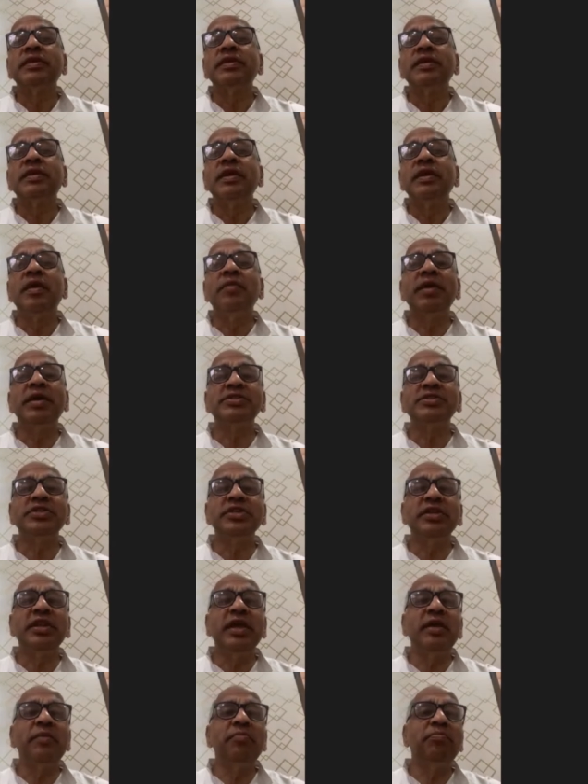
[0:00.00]

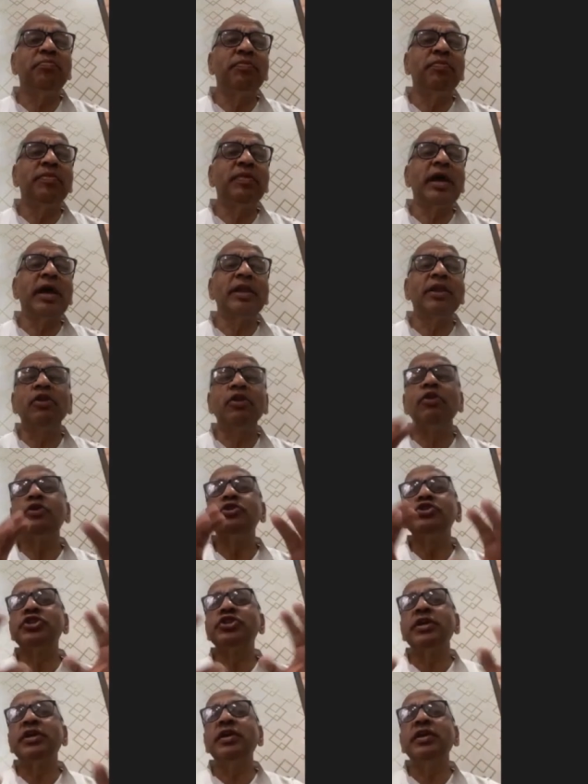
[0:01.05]
Imagine an
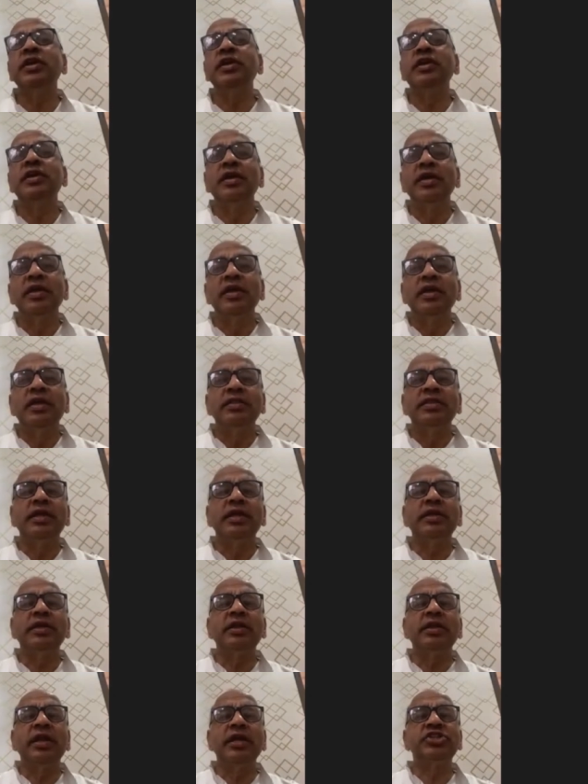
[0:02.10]
analogy that
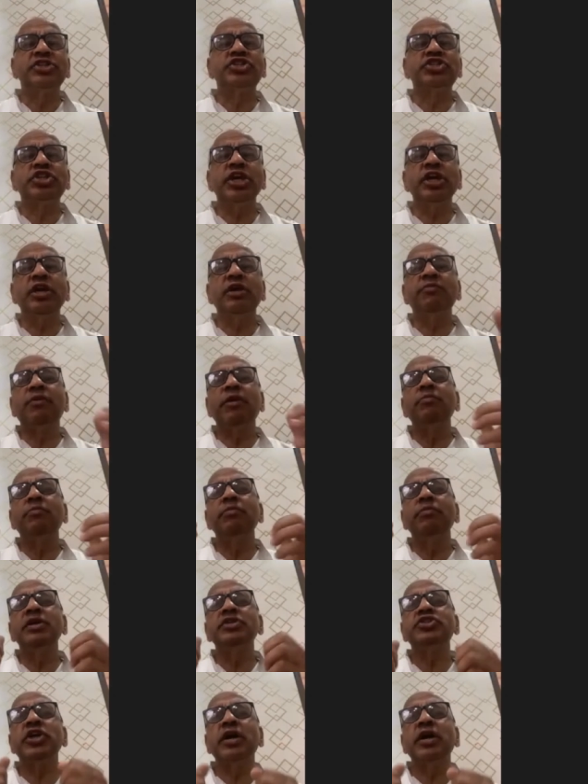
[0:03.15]
a naishthik
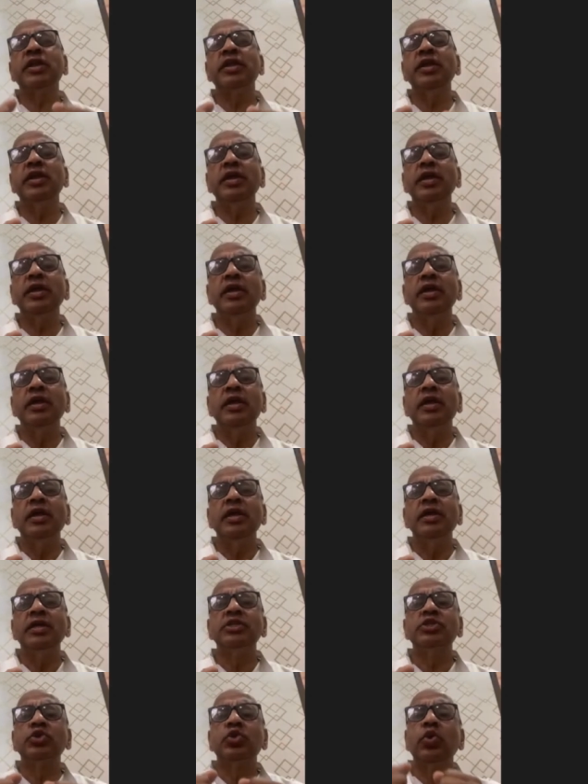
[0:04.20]
brahmachari
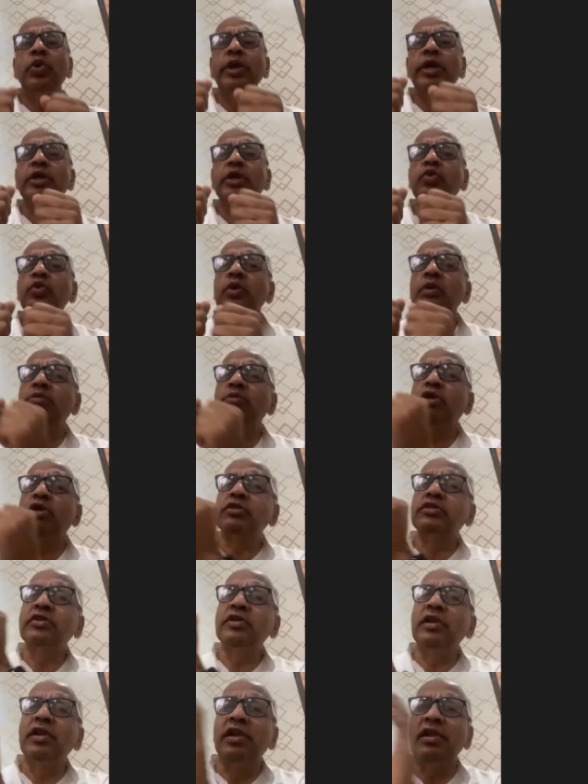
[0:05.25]
is going to a
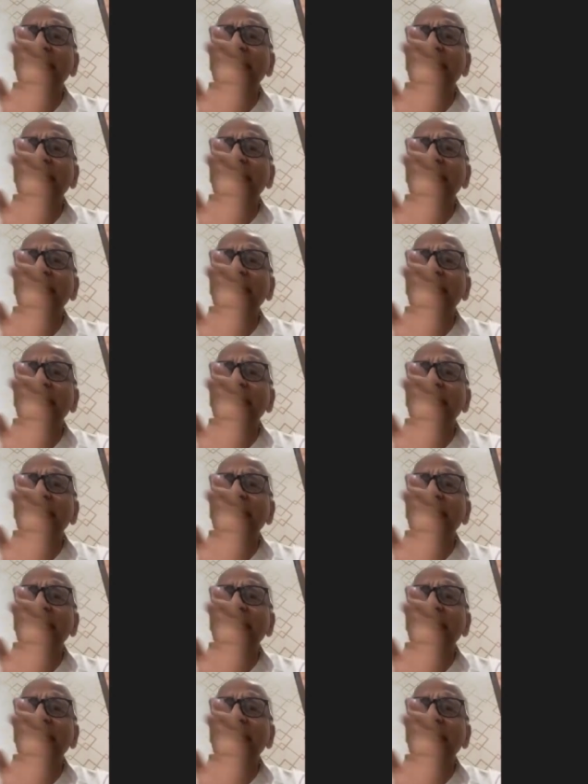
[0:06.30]
brothel.